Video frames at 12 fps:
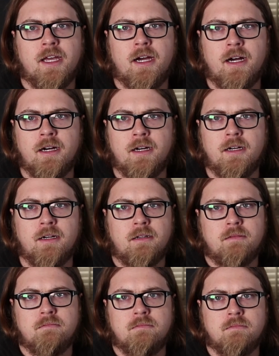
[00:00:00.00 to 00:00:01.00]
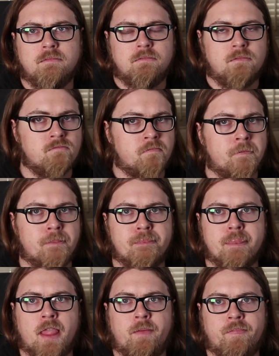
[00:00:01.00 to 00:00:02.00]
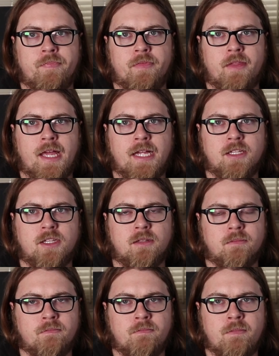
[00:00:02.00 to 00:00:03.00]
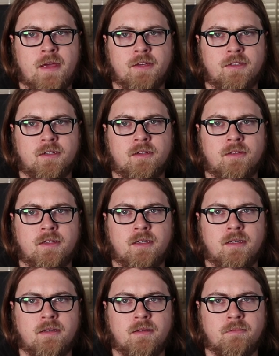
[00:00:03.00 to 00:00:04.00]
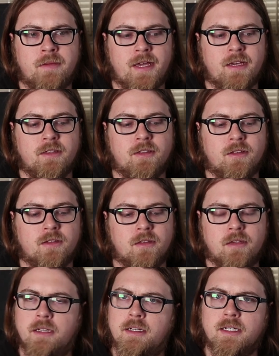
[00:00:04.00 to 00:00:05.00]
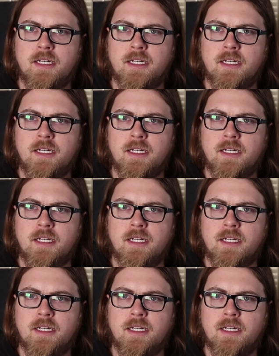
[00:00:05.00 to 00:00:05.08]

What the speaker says: And that's basically bass in a